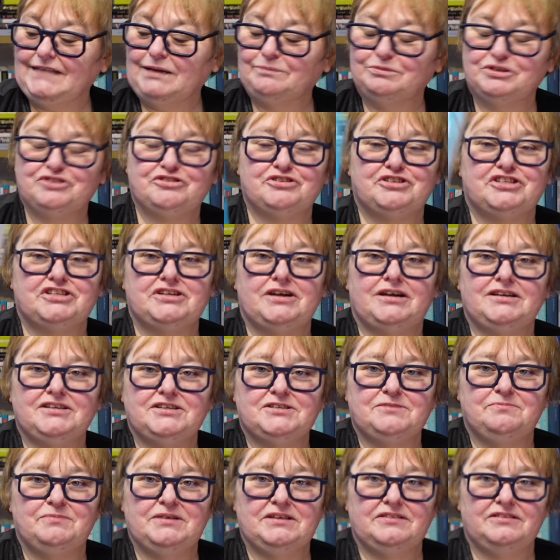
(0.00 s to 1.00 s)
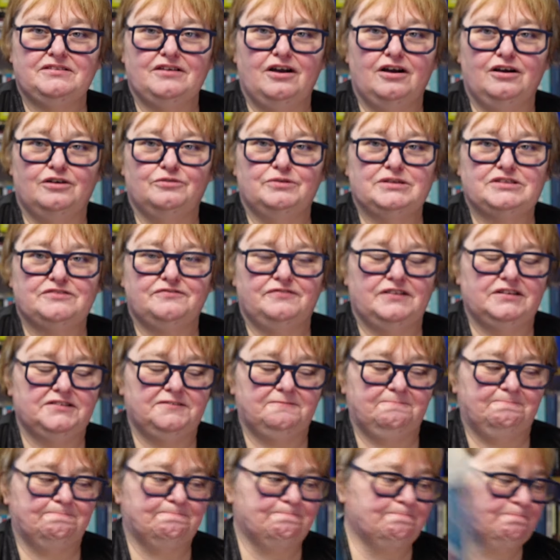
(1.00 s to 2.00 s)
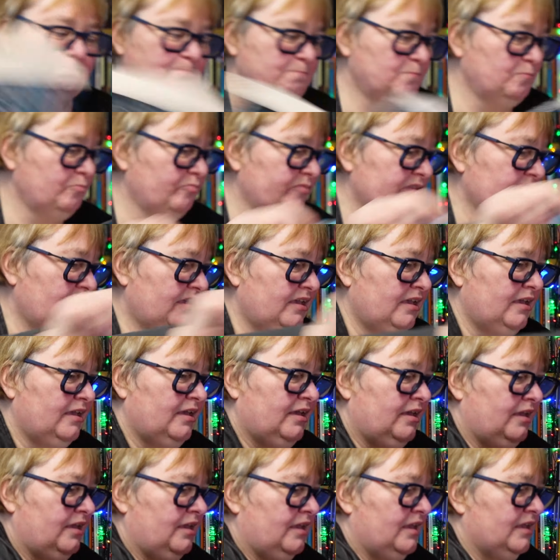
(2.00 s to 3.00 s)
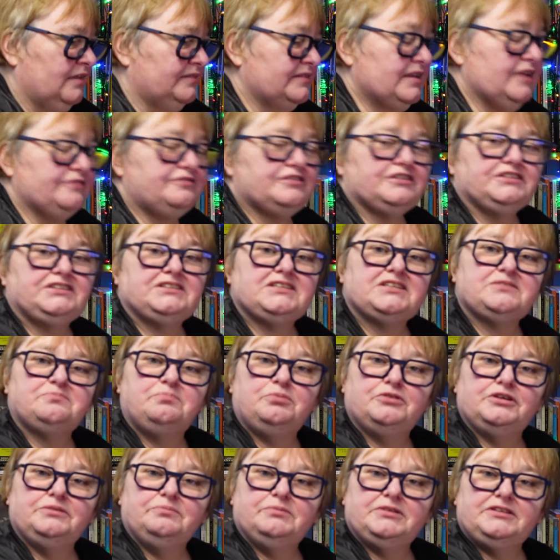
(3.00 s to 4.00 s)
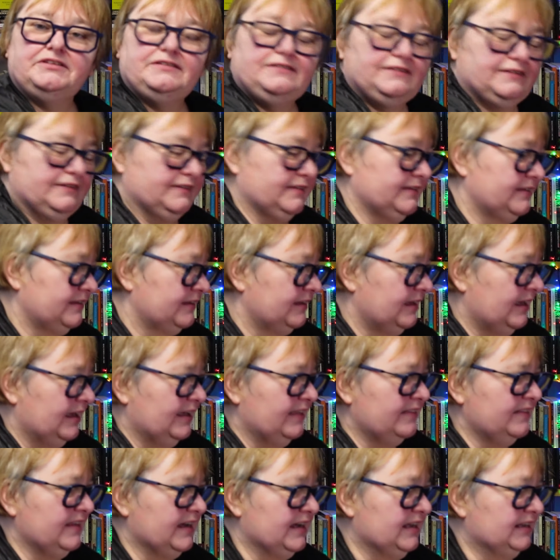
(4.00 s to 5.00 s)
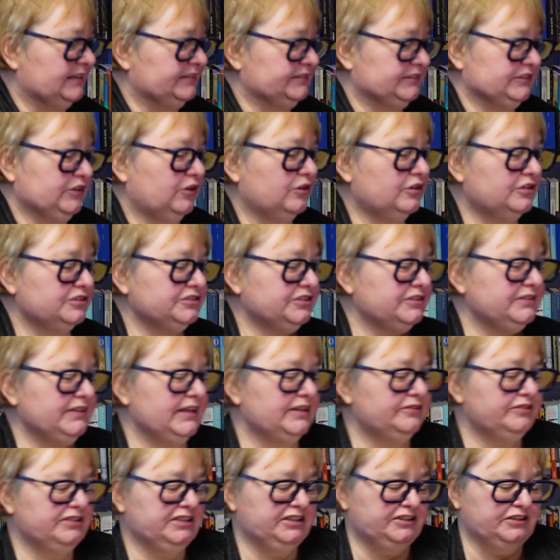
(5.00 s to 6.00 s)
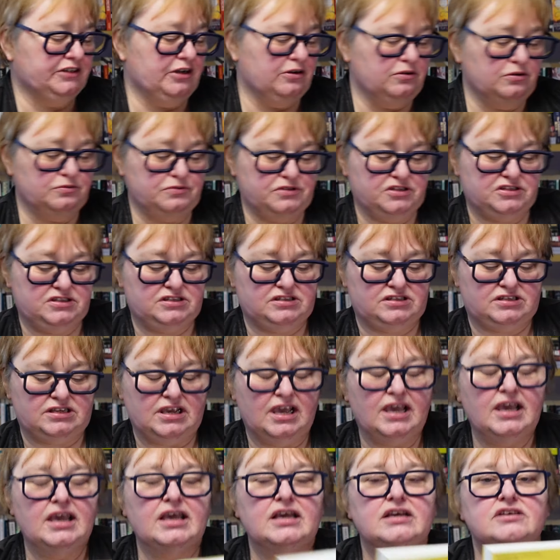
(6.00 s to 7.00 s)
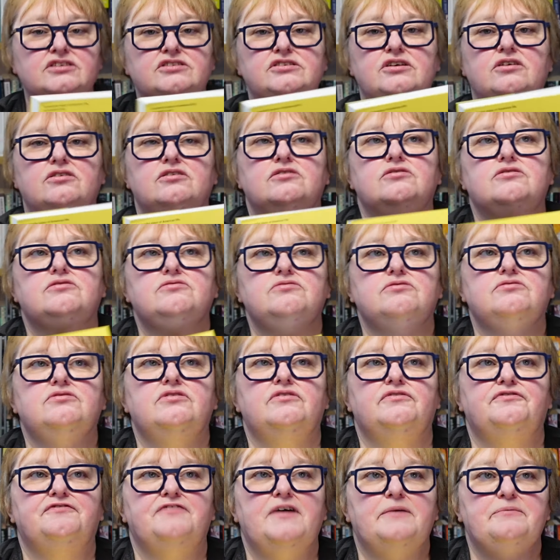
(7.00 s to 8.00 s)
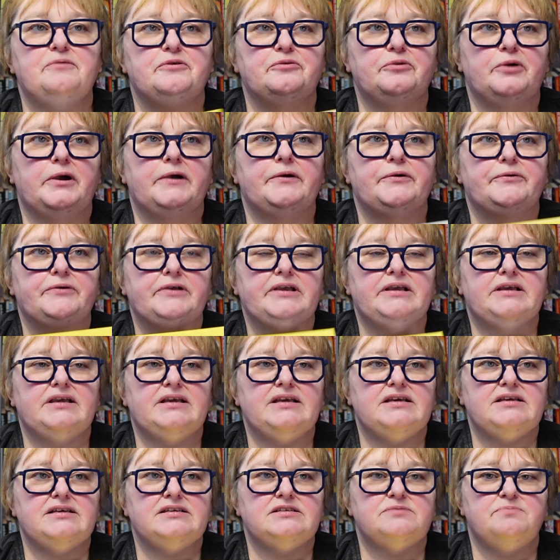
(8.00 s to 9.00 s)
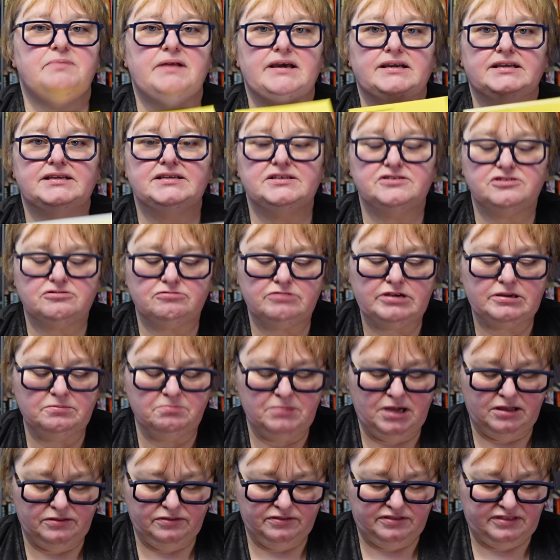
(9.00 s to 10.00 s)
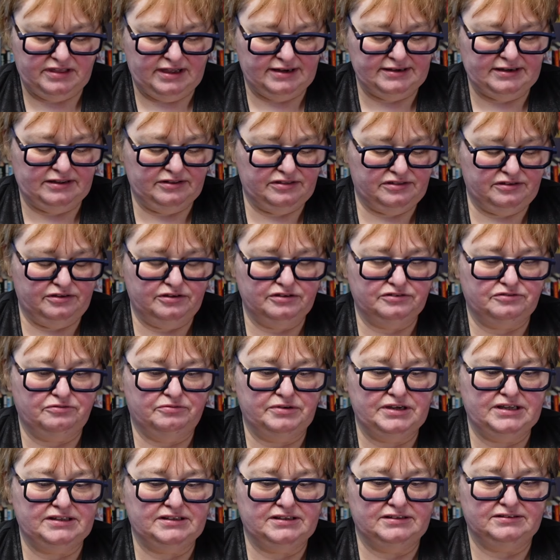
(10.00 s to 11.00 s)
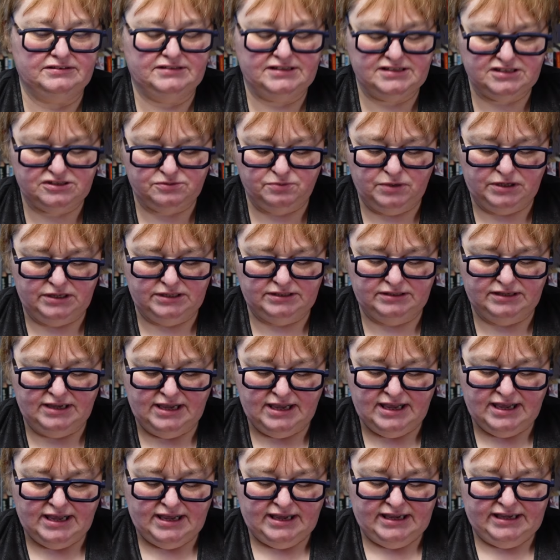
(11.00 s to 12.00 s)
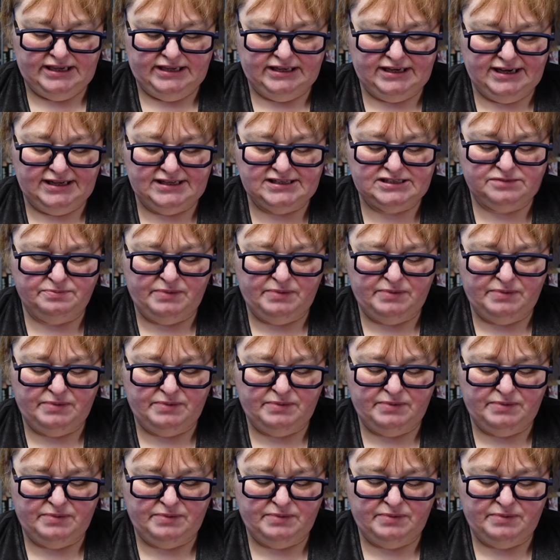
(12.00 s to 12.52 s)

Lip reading: Patricia Highsmith, always fun. Never a disappointment. And then Ordinary Notes. So February is Black History Month, and I thought reading this one. It is